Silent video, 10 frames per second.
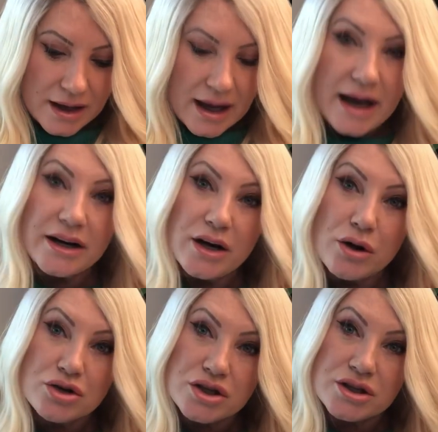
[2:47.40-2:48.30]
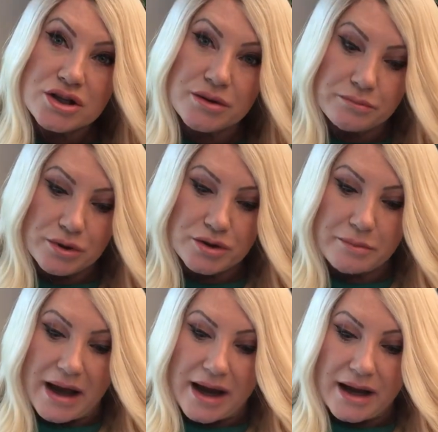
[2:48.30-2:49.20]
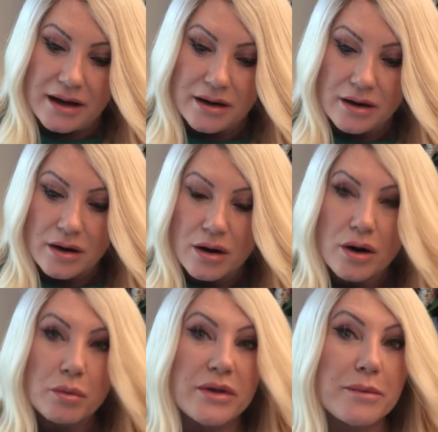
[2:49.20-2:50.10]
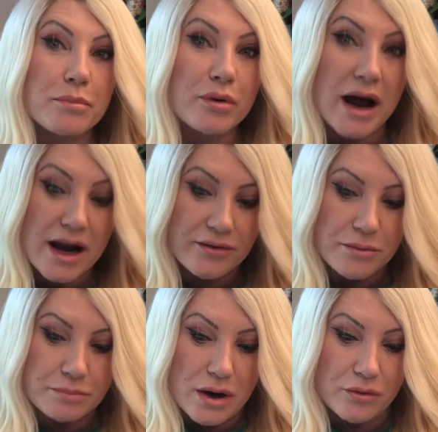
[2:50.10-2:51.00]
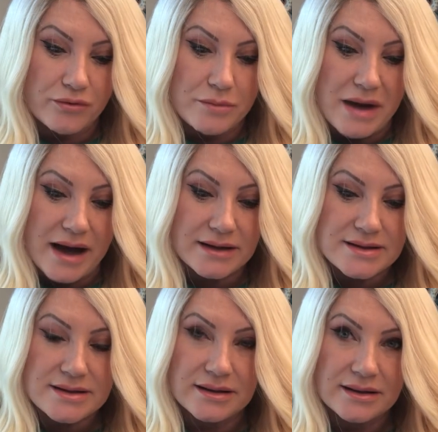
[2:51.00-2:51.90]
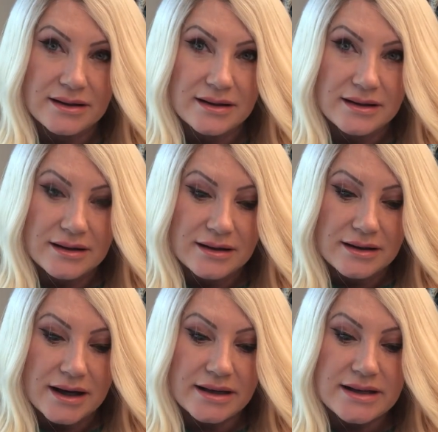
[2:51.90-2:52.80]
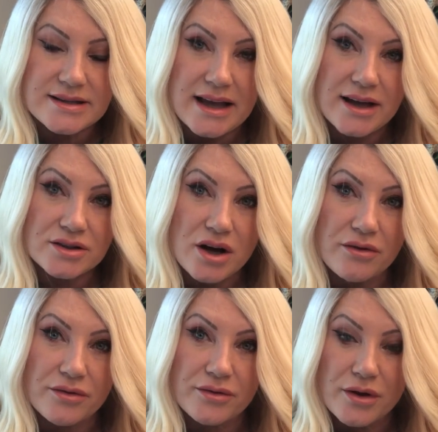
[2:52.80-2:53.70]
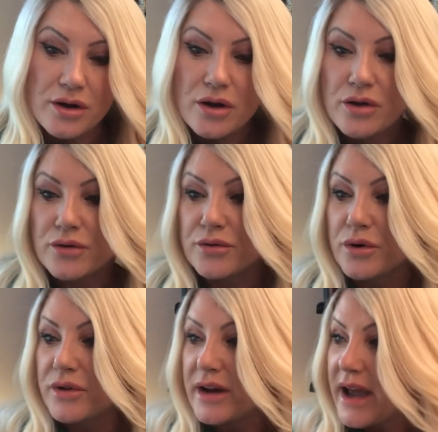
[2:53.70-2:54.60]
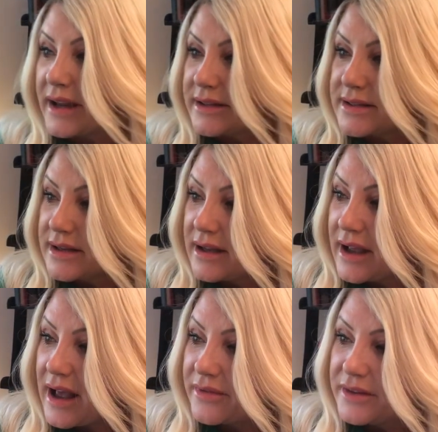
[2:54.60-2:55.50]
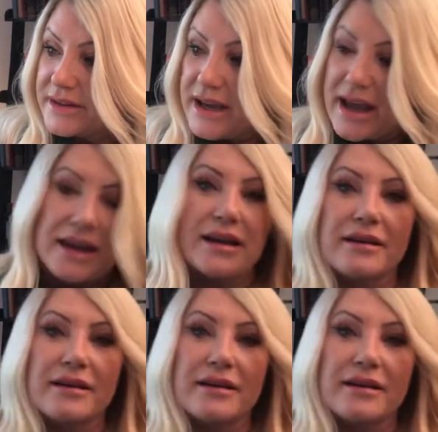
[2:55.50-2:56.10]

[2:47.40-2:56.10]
And an ocean tumbled by with a private boat for Max, and he sailed off through the night and the day.